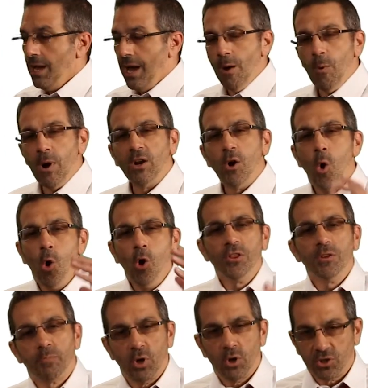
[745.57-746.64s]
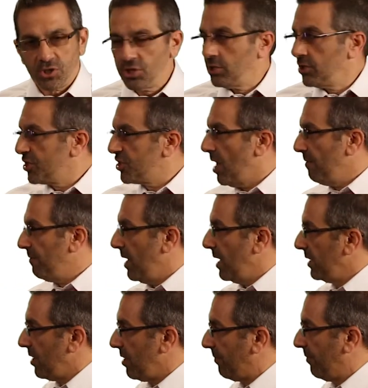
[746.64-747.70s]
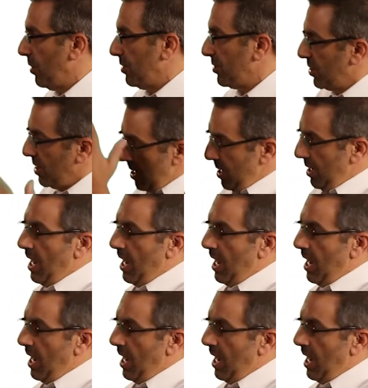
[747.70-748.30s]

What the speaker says: I want all the personal stuff on there first.